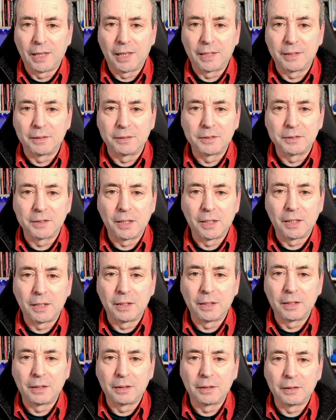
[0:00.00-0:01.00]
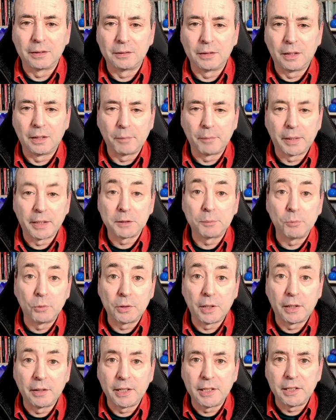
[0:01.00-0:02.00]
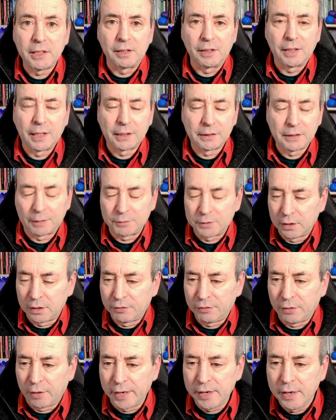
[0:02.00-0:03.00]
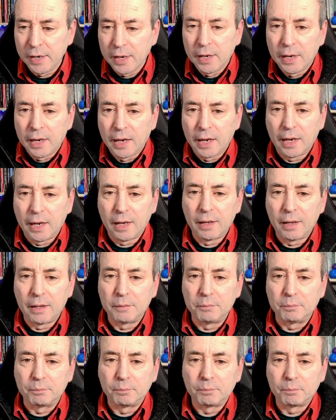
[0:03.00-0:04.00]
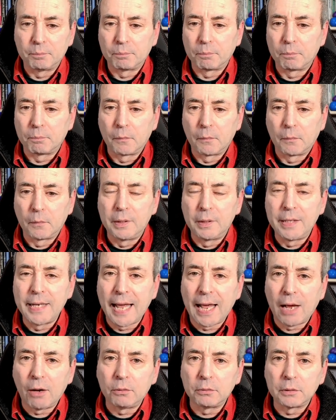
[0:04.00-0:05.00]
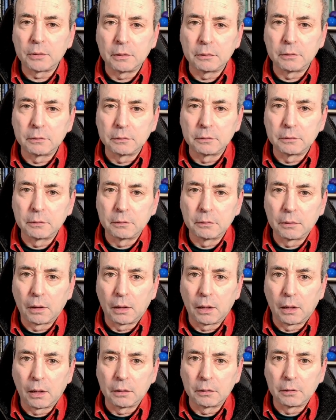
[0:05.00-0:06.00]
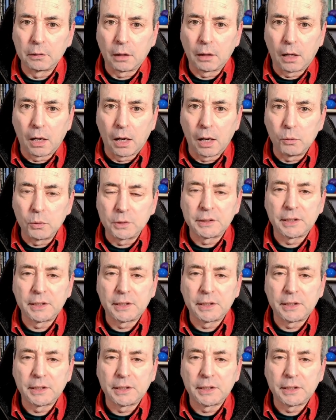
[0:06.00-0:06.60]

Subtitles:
and make a small donation, that's absolutely fine. Now, I